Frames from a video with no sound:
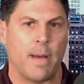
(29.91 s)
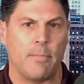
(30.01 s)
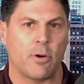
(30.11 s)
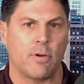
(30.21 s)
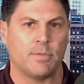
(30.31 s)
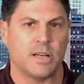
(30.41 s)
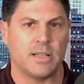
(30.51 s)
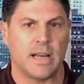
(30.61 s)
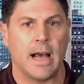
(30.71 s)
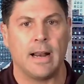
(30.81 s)
Alabama Crimson
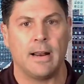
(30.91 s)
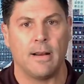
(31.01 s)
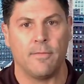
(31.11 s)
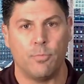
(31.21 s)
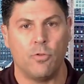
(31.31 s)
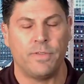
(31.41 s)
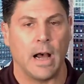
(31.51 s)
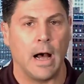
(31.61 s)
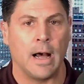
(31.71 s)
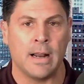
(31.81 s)
Tide and have moved
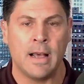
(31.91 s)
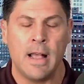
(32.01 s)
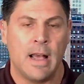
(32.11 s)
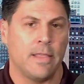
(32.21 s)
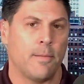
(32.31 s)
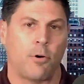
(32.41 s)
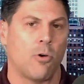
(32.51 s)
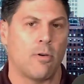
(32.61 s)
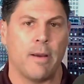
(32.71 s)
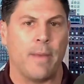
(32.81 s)
on, and the
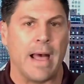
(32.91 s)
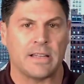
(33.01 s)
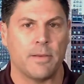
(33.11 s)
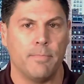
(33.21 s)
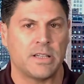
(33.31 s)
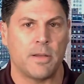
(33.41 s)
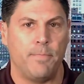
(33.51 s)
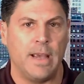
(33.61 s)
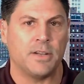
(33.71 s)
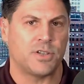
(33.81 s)
program hasn't missed a
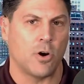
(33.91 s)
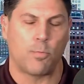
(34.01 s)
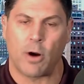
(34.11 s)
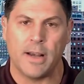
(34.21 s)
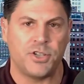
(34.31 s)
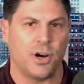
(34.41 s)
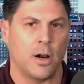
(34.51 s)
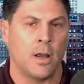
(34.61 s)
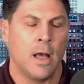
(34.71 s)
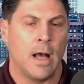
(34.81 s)
beat. So Bryce
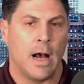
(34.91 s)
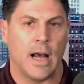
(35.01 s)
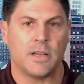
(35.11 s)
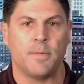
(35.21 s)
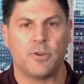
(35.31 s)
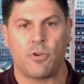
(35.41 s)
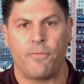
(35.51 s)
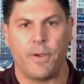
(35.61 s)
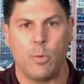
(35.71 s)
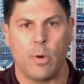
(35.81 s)
Young, Heisman
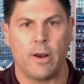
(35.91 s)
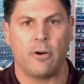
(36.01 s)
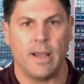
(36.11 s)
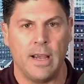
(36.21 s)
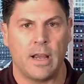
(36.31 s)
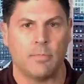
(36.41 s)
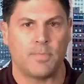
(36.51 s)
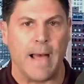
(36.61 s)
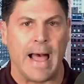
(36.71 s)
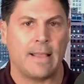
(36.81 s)
Trophy winner, he
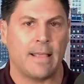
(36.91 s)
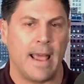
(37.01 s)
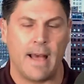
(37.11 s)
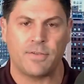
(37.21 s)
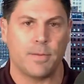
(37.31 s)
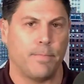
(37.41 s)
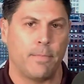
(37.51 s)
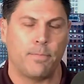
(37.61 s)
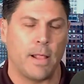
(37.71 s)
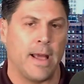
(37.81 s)
comes back. They have some
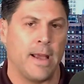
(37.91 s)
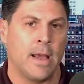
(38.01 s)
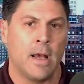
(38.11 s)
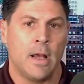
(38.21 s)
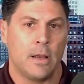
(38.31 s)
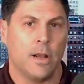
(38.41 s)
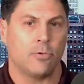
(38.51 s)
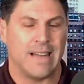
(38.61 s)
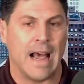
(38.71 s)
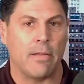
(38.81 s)
big play, you
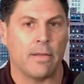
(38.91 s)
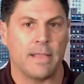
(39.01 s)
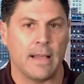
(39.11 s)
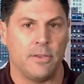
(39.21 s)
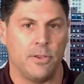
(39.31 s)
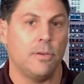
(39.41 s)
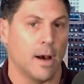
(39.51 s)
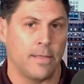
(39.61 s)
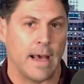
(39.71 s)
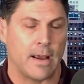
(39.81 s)
know, talent that
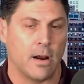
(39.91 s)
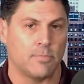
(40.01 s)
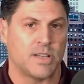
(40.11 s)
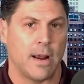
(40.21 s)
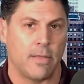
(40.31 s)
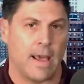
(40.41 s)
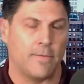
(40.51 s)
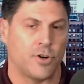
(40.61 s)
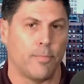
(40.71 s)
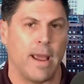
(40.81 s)
uh, that comes there. They
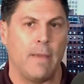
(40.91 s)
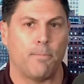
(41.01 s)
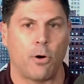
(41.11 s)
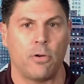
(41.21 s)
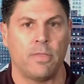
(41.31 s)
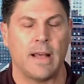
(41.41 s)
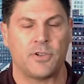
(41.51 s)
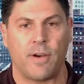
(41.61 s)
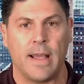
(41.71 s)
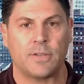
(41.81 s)
have Jermaine Burton that
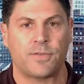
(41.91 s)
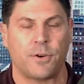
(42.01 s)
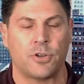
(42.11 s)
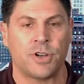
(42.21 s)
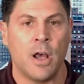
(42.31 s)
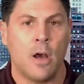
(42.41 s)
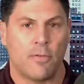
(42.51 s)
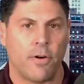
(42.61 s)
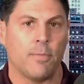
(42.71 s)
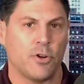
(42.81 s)
transfers
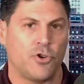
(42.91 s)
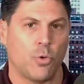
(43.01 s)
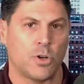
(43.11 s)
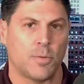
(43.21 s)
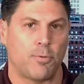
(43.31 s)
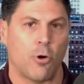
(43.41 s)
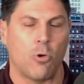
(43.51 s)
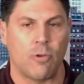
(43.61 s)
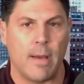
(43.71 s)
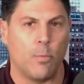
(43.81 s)
from the Georgia
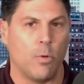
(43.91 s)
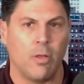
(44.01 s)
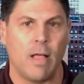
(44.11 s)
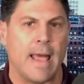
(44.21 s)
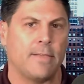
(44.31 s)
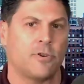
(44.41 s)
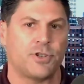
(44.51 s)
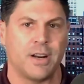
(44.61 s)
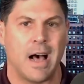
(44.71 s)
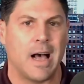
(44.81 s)
program. Will
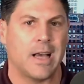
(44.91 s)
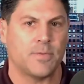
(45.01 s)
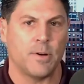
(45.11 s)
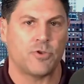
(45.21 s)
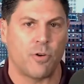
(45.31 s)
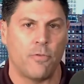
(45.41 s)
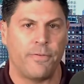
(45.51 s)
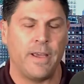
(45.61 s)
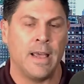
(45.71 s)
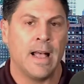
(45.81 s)
Anderson, a Heisman
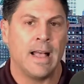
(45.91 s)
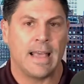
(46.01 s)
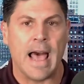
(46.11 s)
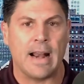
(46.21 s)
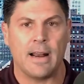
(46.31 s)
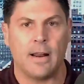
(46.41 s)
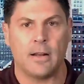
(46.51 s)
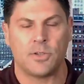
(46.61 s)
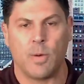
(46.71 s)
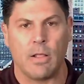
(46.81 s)
Trophy candidate
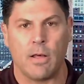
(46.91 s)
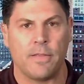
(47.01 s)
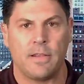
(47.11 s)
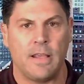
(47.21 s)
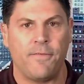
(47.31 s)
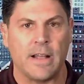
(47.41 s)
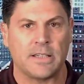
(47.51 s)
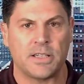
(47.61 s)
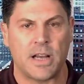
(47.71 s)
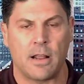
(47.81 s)
as well on the
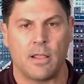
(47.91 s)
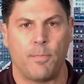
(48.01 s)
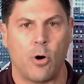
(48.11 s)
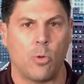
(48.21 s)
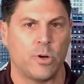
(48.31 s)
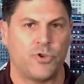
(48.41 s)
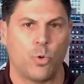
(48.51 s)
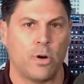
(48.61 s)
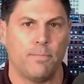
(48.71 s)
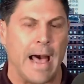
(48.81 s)
defensive side of the ball with
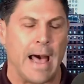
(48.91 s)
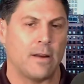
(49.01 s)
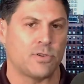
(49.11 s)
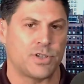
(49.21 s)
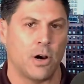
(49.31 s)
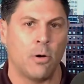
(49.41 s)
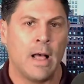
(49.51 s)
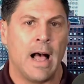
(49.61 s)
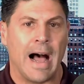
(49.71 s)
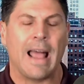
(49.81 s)
Jordan Battle. So
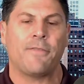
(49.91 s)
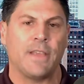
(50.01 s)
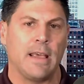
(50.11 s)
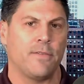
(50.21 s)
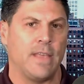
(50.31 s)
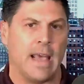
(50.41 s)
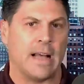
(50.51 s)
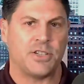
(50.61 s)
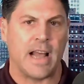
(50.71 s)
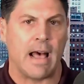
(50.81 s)
I have to give the
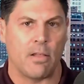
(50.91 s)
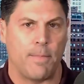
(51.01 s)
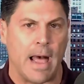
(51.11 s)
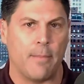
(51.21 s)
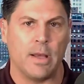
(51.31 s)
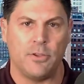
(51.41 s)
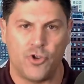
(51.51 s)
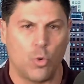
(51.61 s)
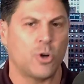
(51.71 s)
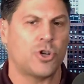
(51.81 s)
edge to Alabama.
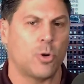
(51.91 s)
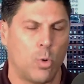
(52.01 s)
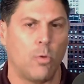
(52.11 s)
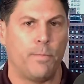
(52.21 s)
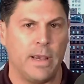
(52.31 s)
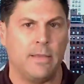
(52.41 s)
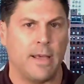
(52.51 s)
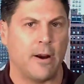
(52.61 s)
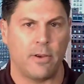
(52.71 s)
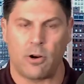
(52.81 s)
Georgia will be
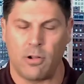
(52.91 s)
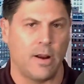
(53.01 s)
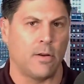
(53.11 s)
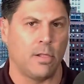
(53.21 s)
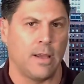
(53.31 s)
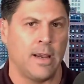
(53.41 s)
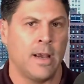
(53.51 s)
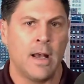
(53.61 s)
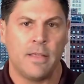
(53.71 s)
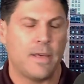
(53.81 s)
there. Clearly,
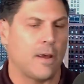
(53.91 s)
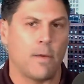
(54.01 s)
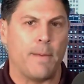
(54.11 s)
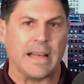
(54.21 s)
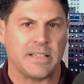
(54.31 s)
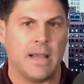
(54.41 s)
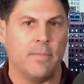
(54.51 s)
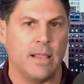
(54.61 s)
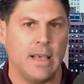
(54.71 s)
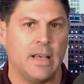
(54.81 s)
they're the best
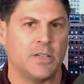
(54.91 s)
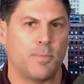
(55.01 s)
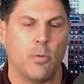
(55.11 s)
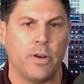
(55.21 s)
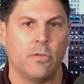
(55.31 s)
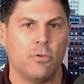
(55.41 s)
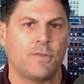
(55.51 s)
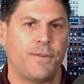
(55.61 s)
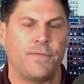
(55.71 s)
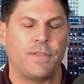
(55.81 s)
team in the East. But when you
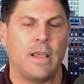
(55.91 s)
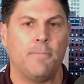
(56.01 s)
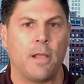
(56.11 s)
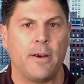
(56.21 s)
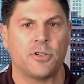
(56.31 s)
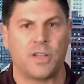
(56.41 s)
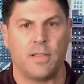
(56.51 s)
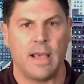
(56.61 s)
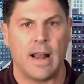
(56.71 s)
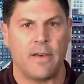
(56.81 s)
lose 15 players to
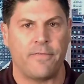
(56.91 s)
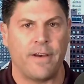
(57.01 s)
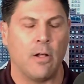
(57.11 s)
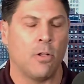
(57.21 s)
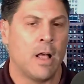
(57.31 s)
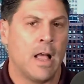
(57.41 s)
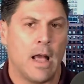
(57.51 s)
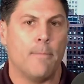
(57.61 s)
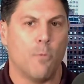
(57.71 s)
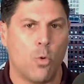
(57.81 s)
the NFL
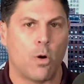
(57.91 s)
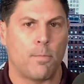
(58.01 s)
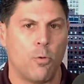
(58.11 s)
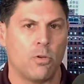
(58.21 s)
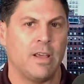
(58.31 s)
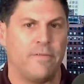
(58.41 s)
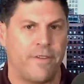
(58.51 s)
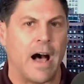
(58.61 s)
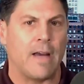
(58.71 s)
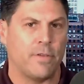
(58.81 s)
and more importantly,
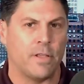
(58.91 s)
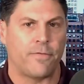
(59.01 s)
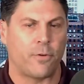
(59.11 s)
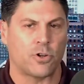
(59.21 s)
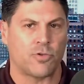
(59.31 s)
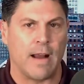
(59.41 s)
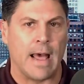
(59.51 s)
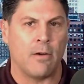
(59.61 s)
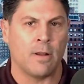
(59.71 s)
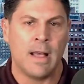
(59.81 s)
five in the first
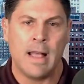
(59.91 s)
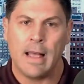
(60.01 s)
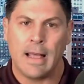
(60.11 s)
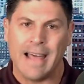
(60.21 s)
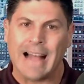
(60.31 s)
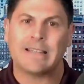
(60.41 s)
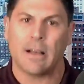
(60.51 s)
round, that's a